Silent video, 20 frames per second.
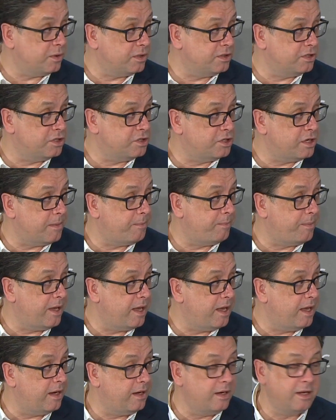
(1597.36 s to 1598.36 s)
want to jump
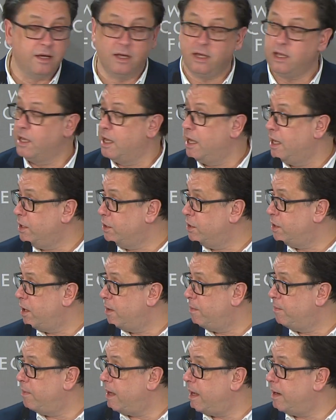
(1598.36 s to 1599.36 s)
in,
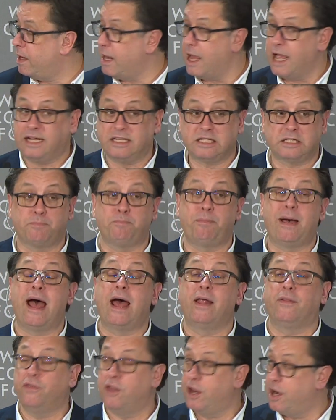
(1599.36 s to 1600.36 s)
and
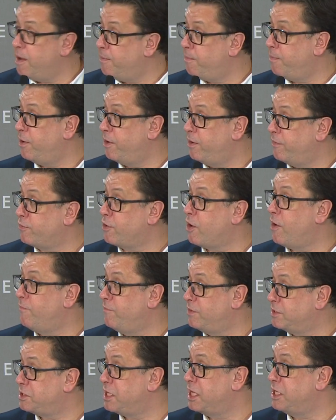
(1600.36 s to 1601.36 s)
expand the number of
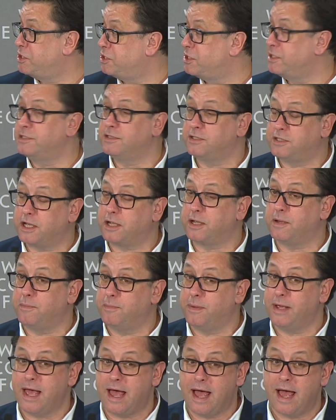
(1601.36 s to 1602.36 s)
conversations that can
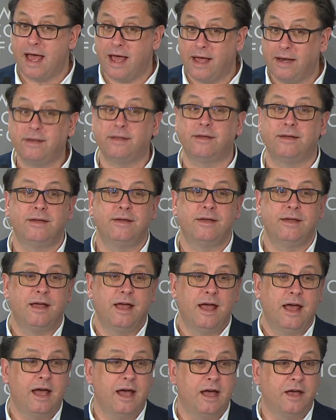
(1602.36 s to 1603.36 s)
be had,
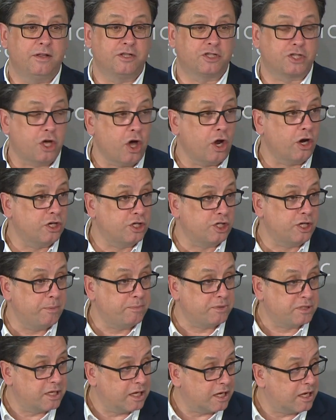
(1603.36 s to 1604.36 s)

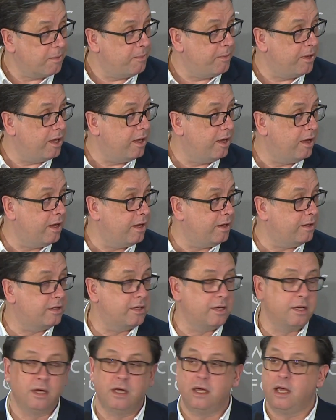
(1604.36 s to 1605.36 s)
scholarships that can be earned,
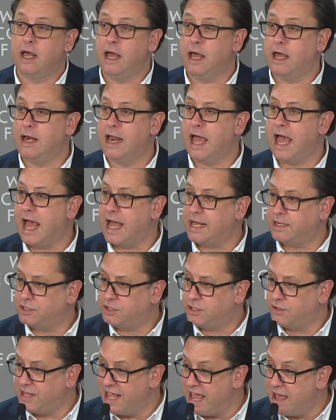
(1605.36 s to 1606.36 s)
and add
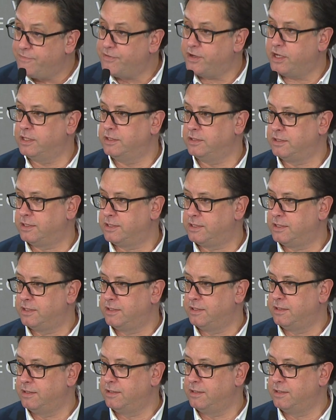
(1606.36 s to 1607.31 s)
to the evidence